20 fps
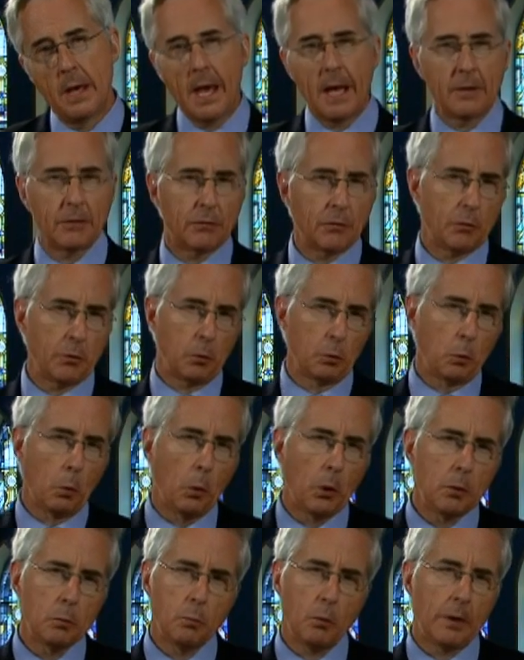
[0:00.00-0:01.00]
And so the
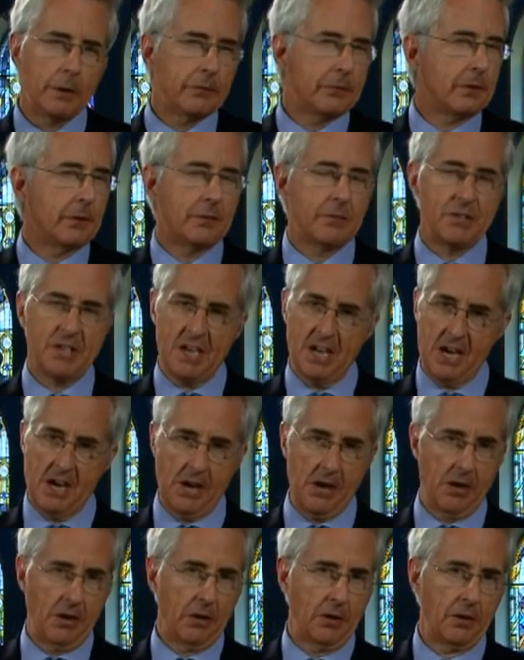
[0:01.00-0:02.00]
Lord wants to
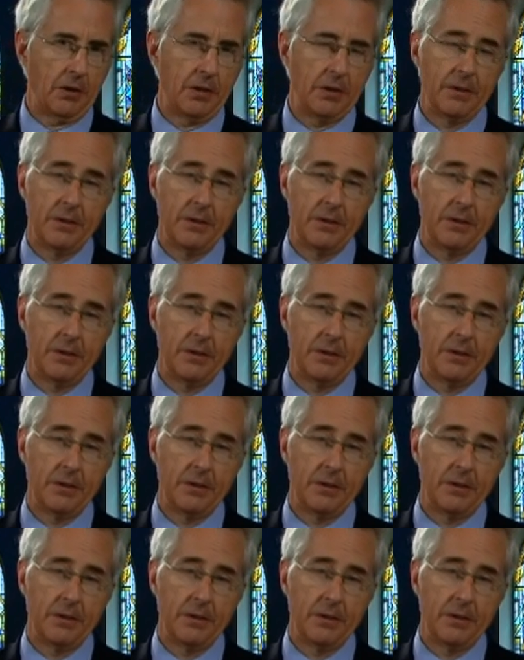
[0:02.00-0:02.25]
tear